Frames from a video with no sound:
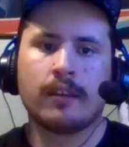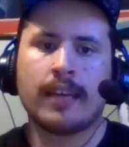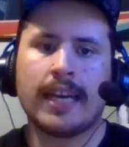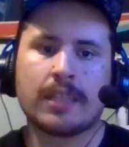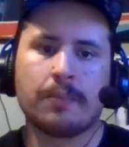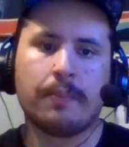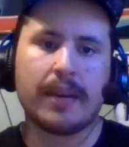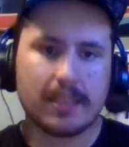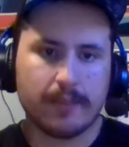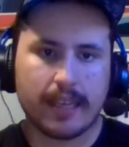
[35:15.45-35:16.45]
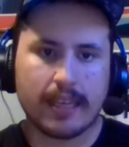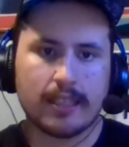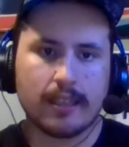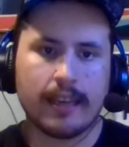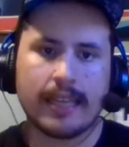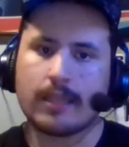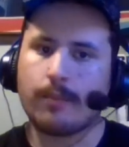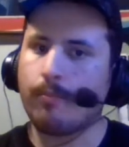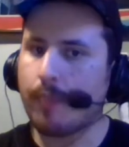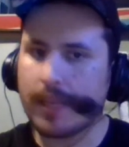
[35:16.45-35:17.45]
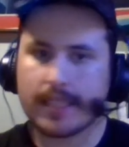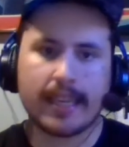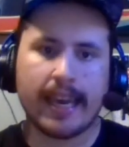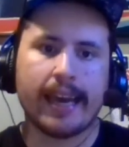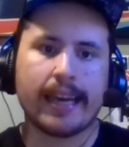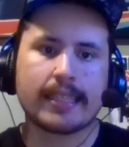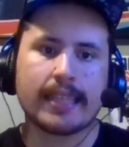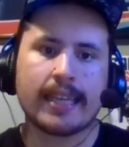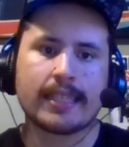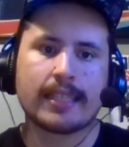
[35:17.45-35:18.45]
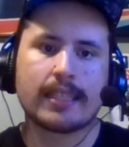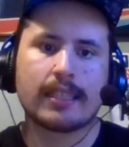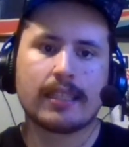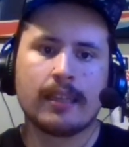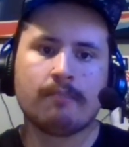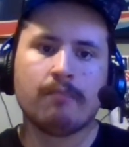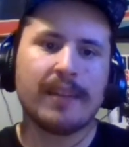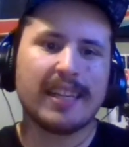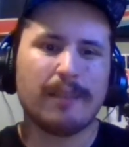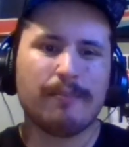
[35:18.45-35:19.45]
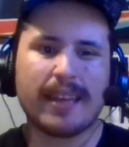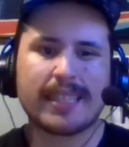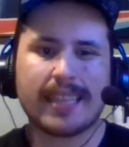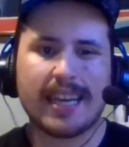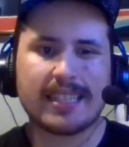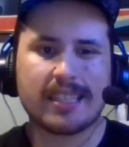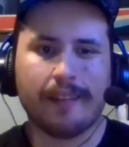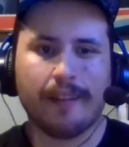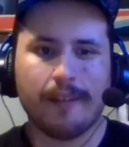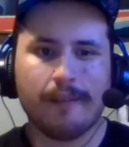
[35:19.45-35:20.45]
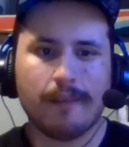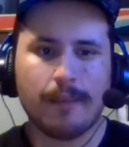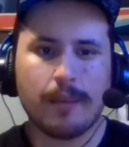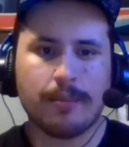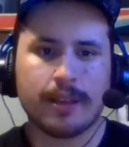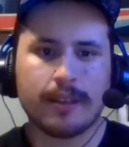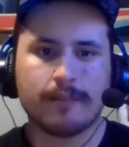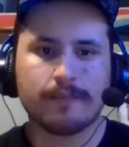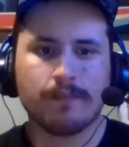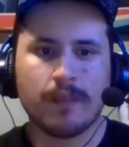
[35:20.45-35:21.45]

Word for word: Has the best Mechagodzilla, has the best cast, has maybe not the best Godzilla in my opinion.